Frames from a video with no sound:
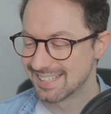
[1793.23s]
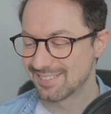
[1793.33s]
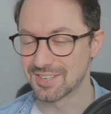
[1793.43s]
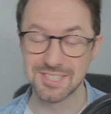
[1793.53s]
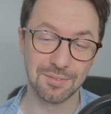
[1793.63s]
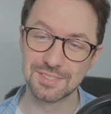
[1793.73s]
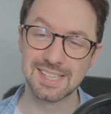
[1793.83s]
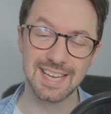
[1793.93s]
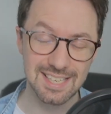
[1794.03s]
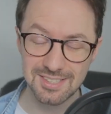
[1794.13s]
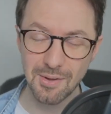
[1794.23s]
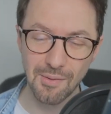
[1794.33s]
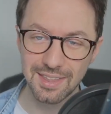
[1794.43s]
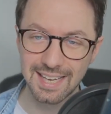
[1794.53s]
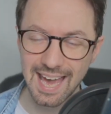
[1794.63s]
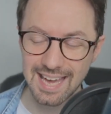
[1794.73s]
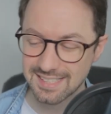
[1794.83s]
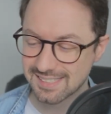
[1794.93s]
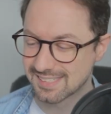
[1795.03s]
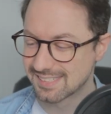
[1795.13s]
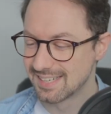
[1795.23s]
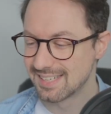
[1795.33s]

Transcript: which obviously is not the case.